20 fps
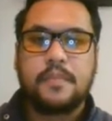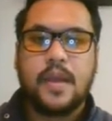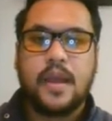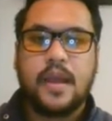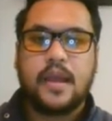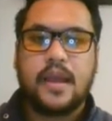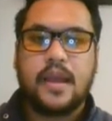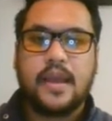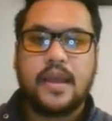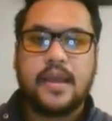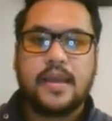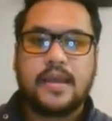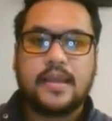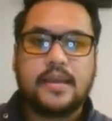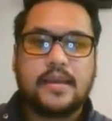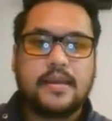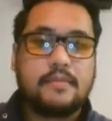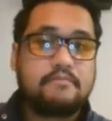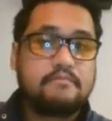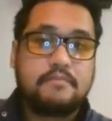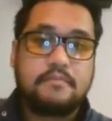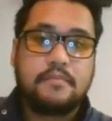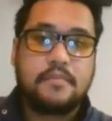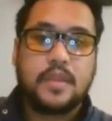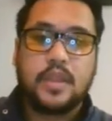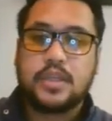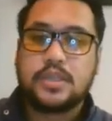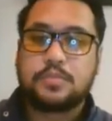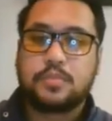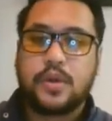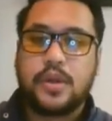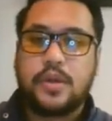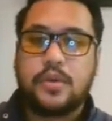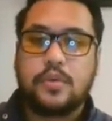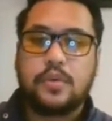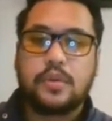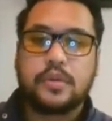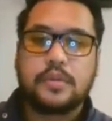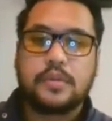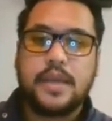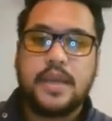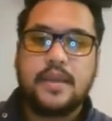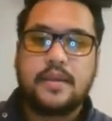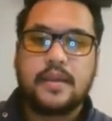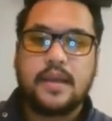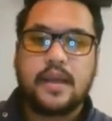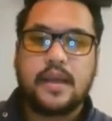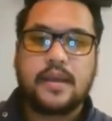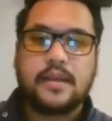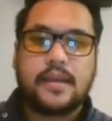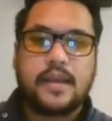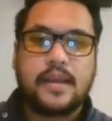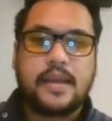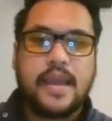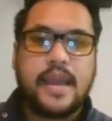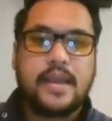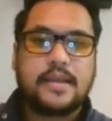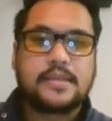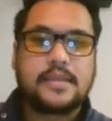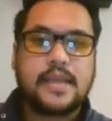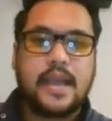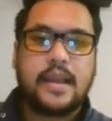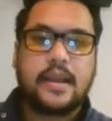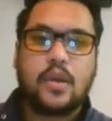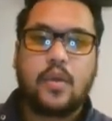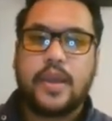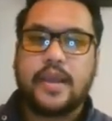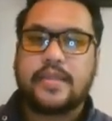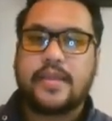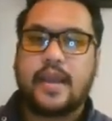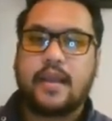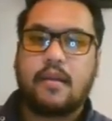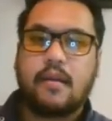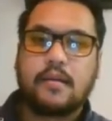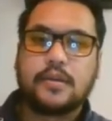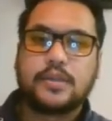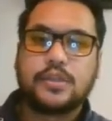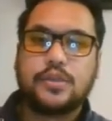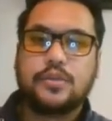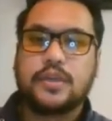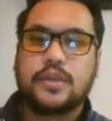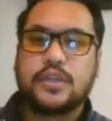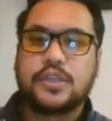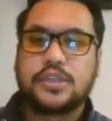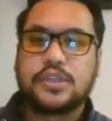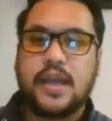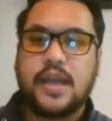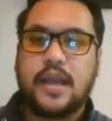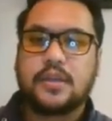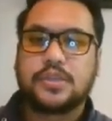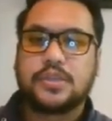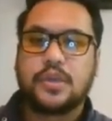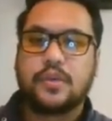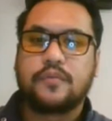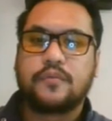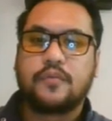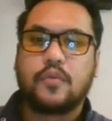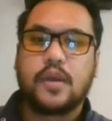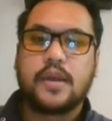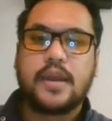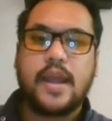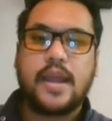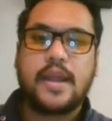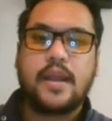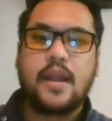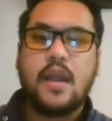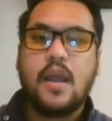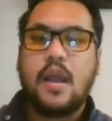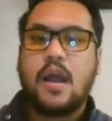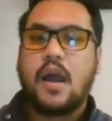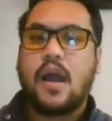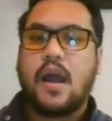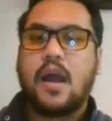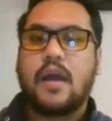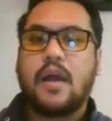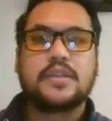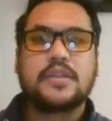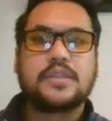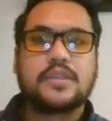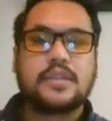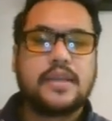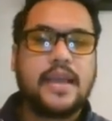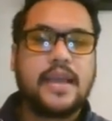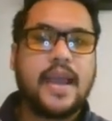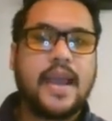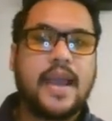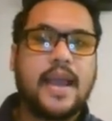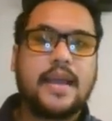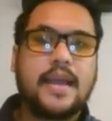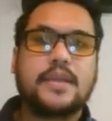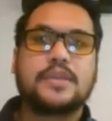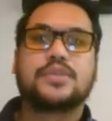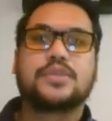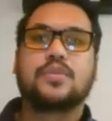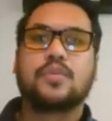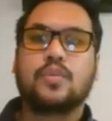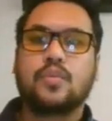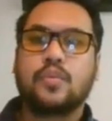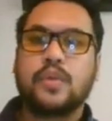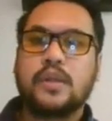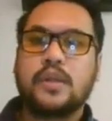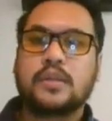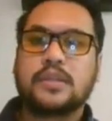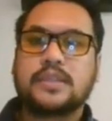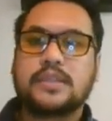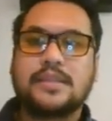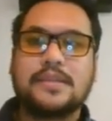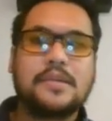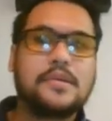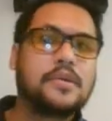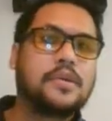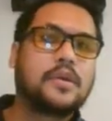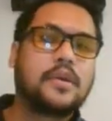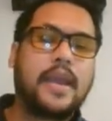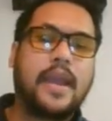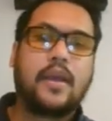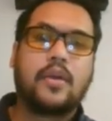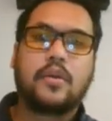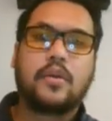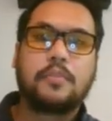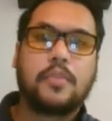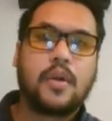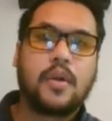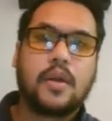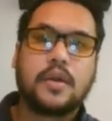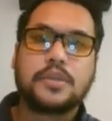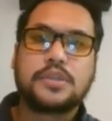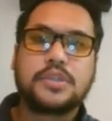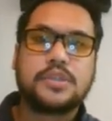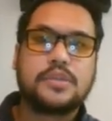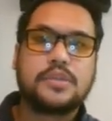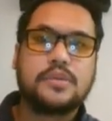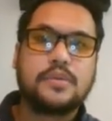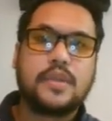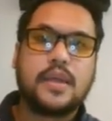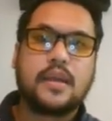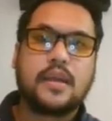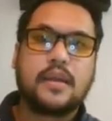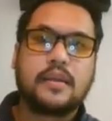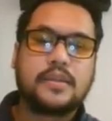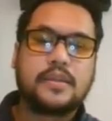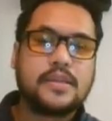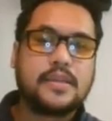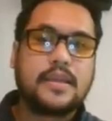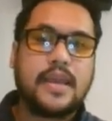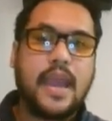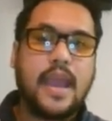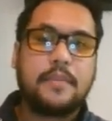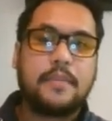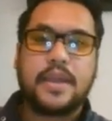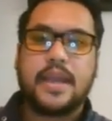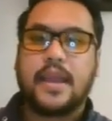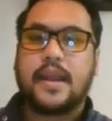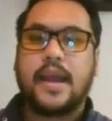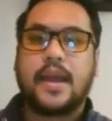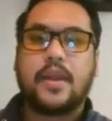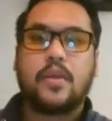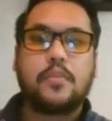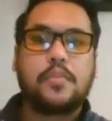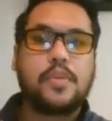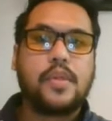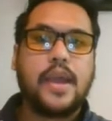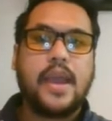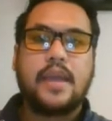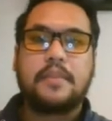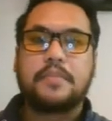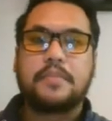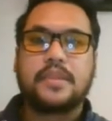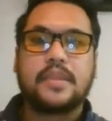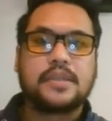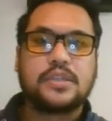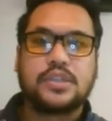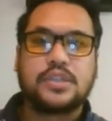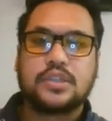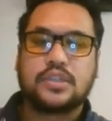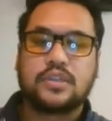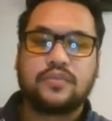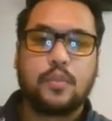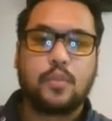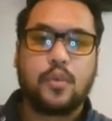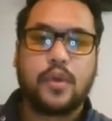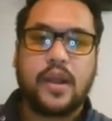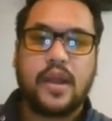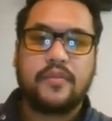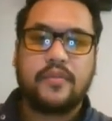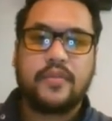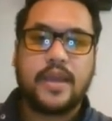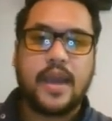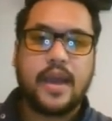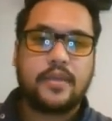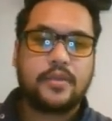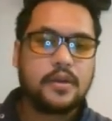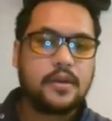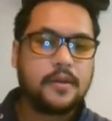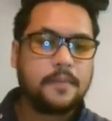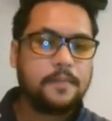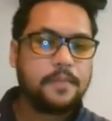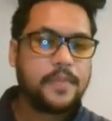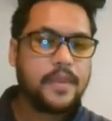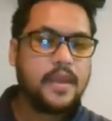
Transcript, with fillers: uh, and looks pretty cool to me. Uh, again, it's kind of going in that cartoonish style. So Fortnite obviously has real steel counterparts to the to the game. Again, I don't play it, but it's just from what I've gathered.